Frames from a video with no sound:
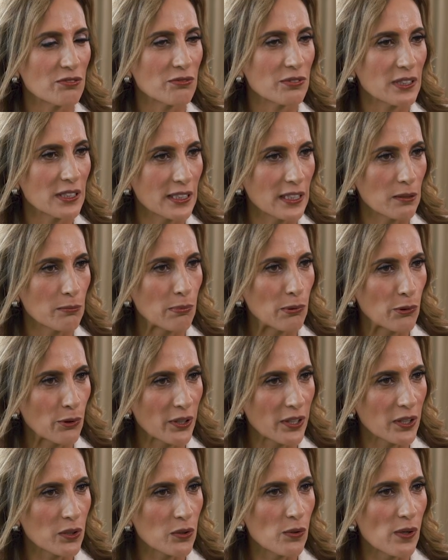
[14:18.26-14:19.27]
really
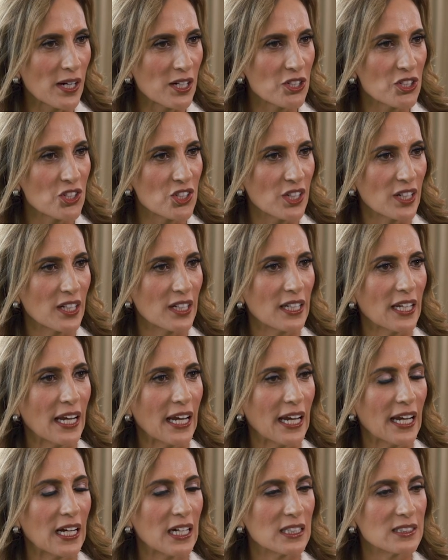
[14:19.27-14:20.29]
important question,
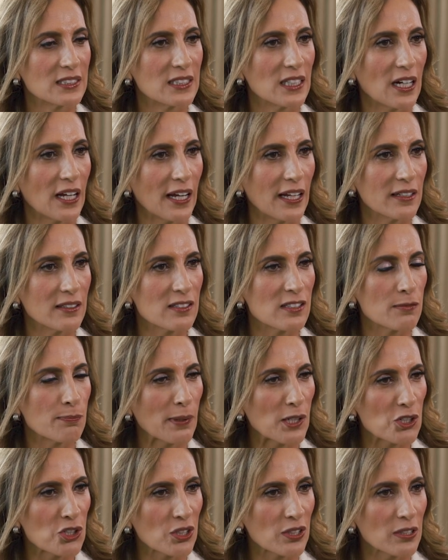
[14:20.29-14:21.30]
and
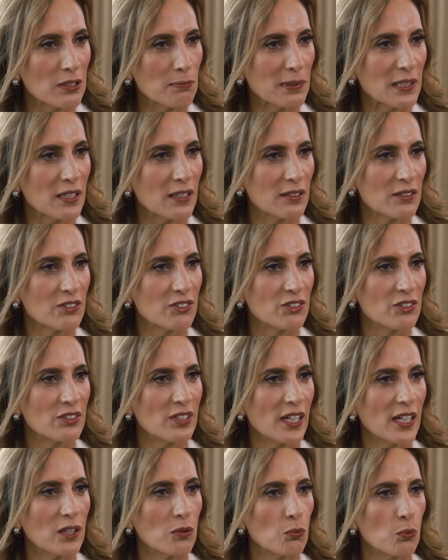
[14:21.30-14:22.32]
especially because
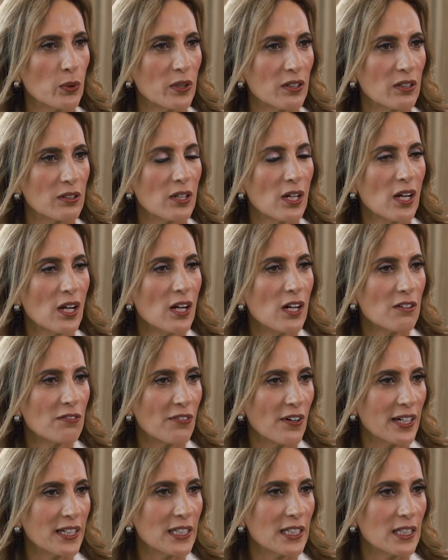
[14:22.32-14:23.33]
today we're
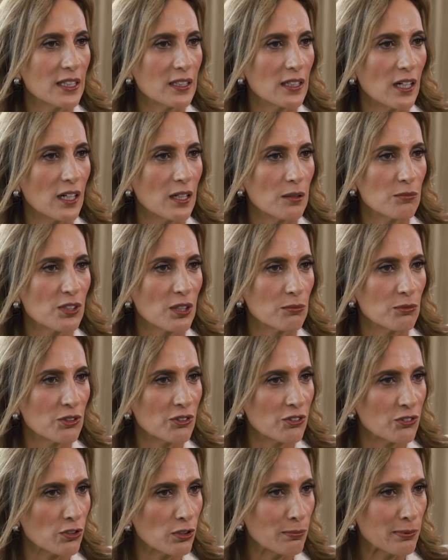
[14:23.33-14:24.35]
finding some
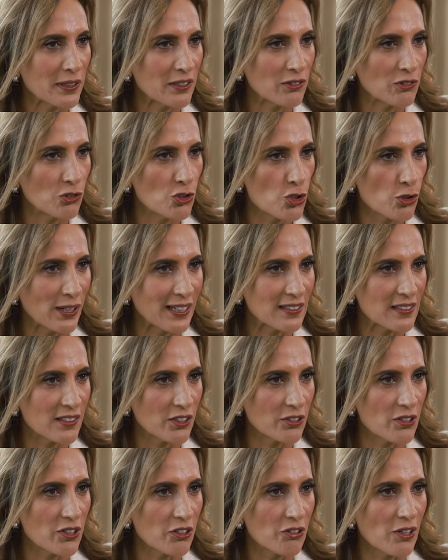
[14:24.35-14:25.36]
disturbing trends
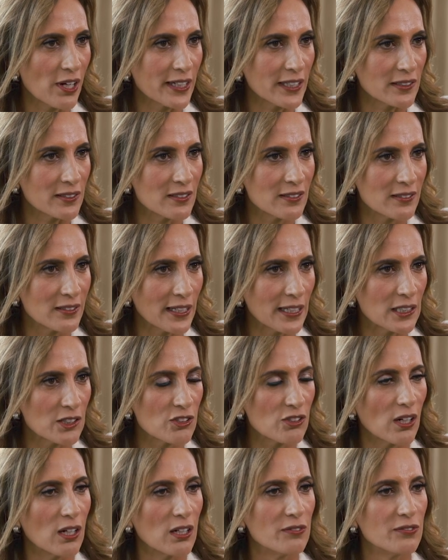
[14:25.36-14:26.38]
here in the United
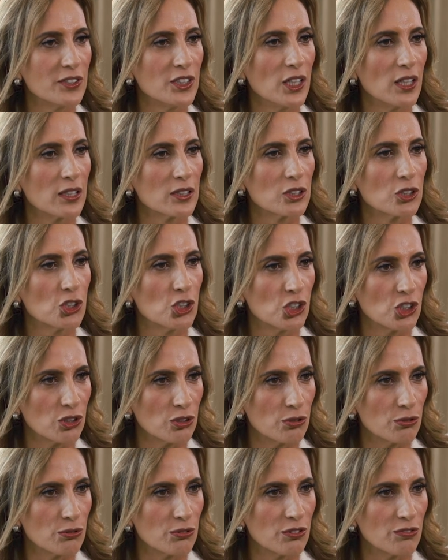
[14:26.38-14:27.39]
States of young
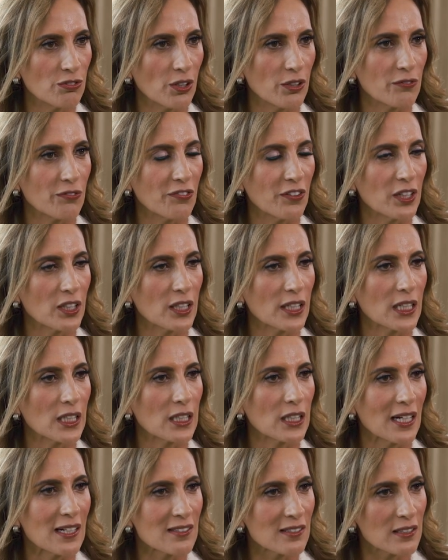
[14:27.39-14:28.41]
Jews feeling
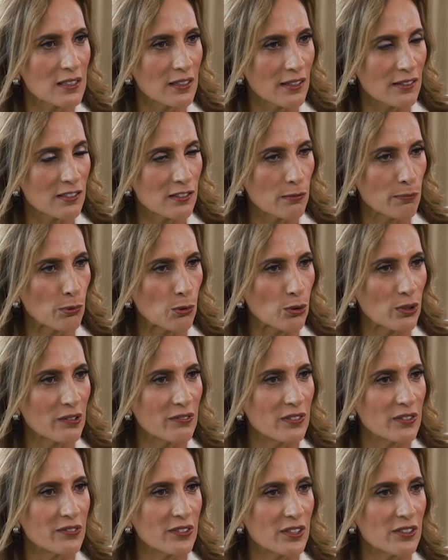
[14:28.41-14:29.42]
less and less
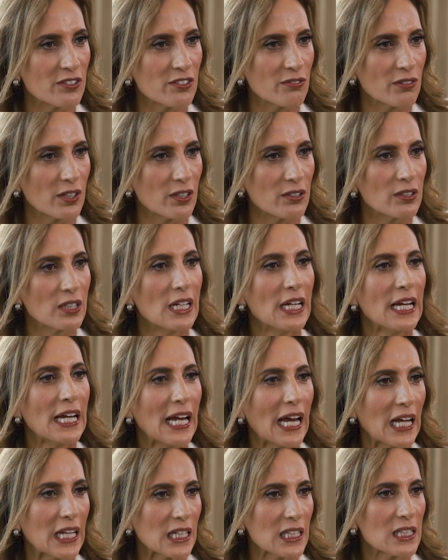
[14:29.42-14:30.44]
supportive of Israel,
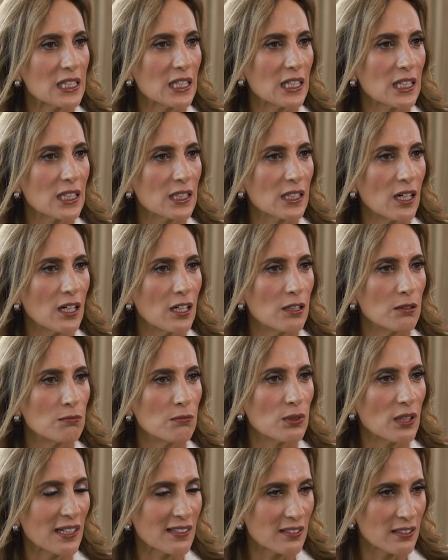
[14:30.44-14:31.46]
and I think
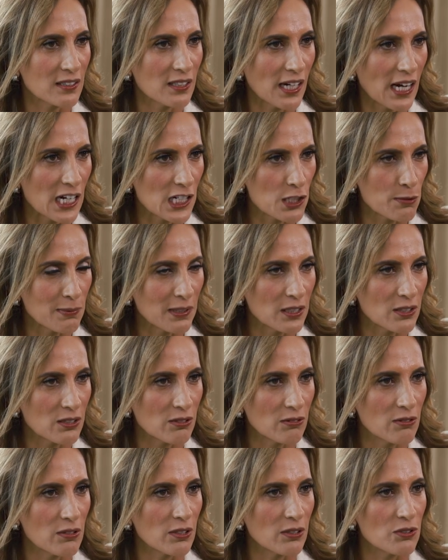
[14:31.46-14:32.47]
less attachment
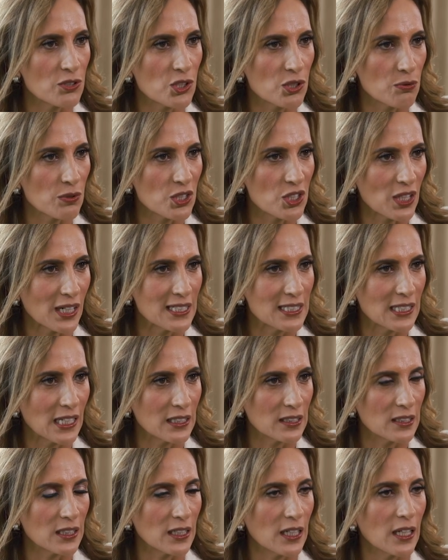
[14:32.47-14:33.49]
to their Jewish
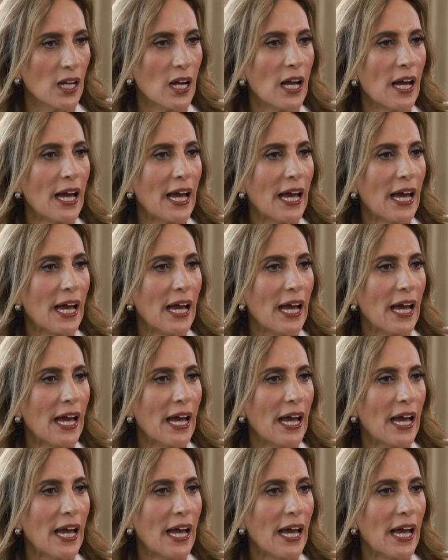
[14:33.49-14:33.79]
identity,